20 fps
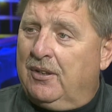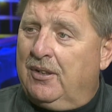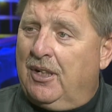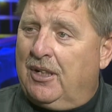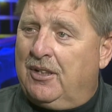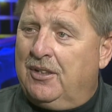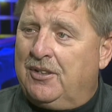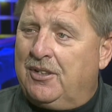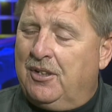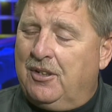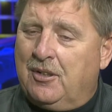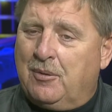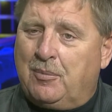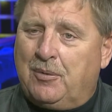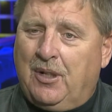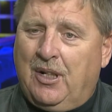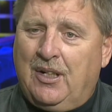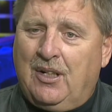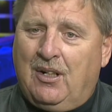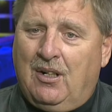They continued to
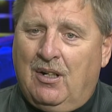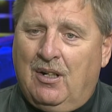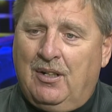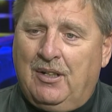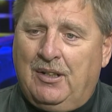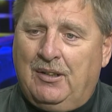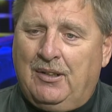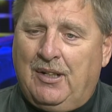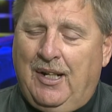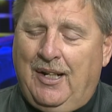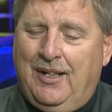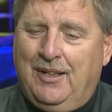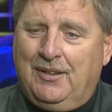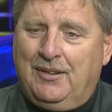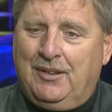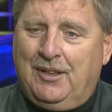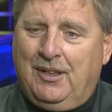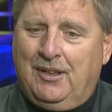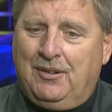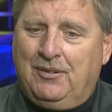play hard,
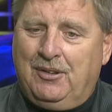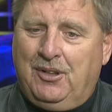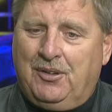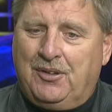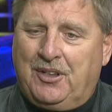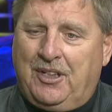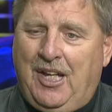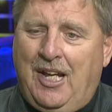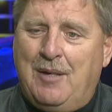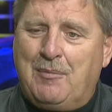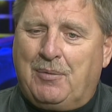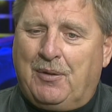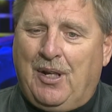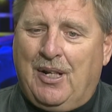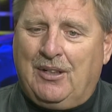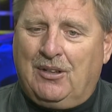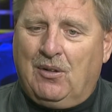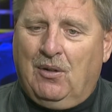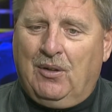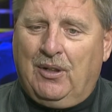and you know, the game
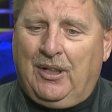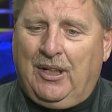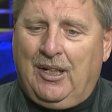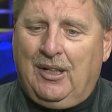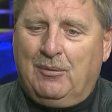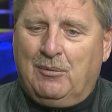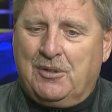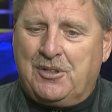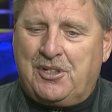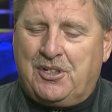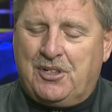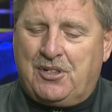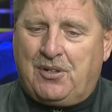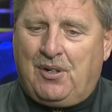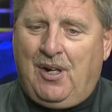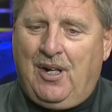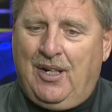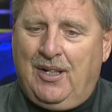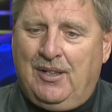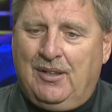plan going in was to
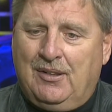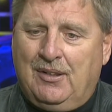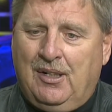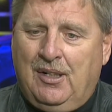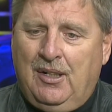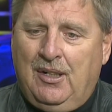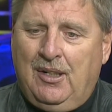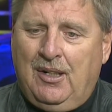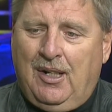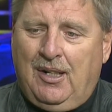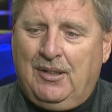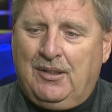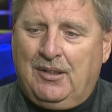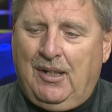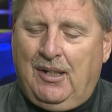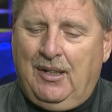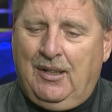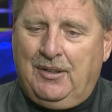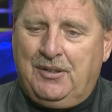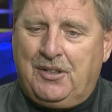try
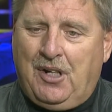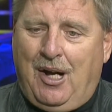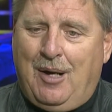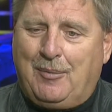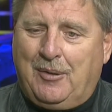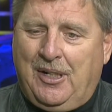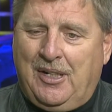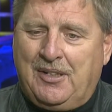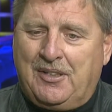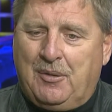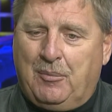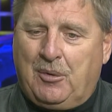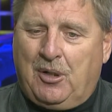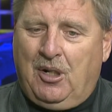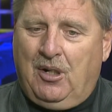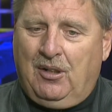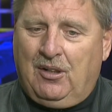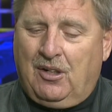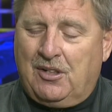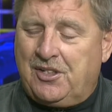and dominate the
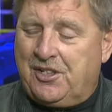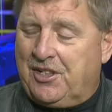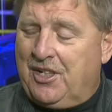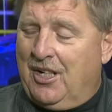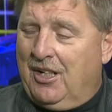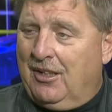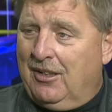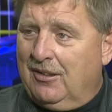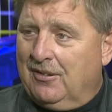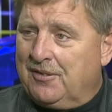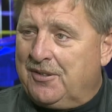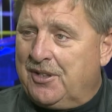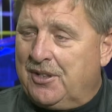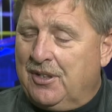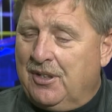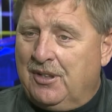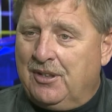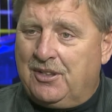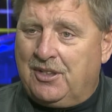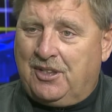ball ourselves
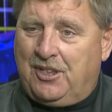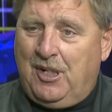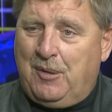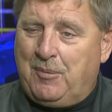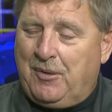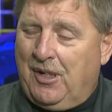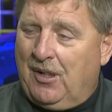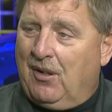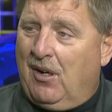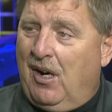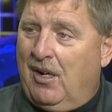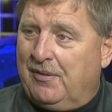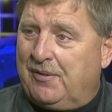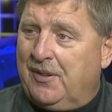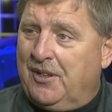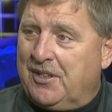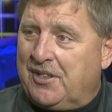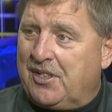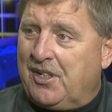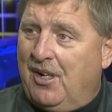to keep their
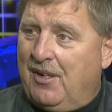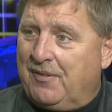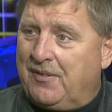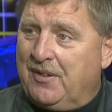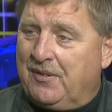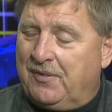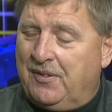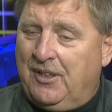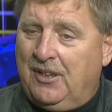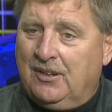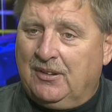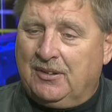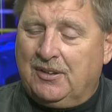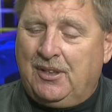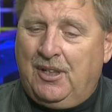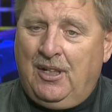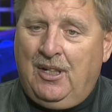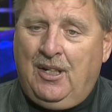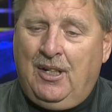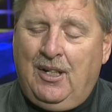offense off the field.
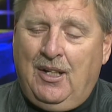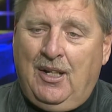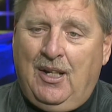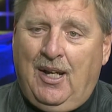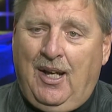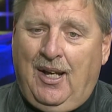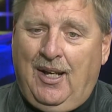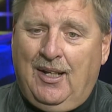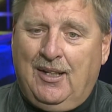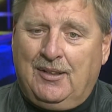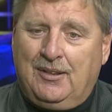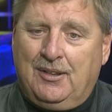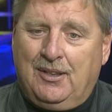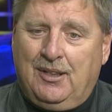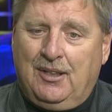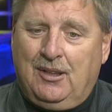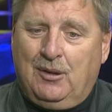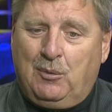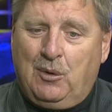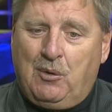And
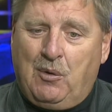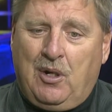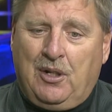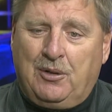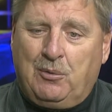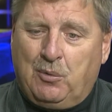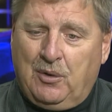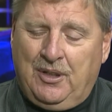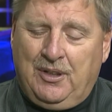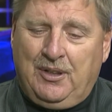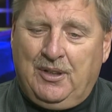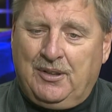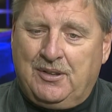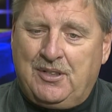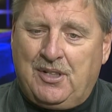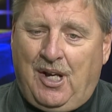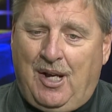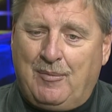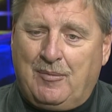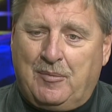we wanted to win the
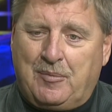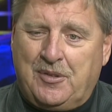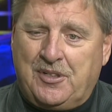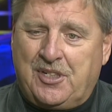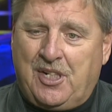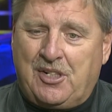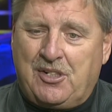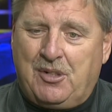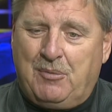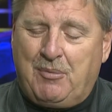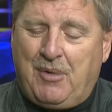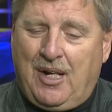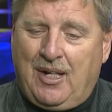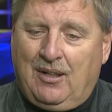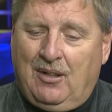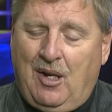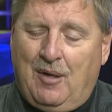time of possession battle.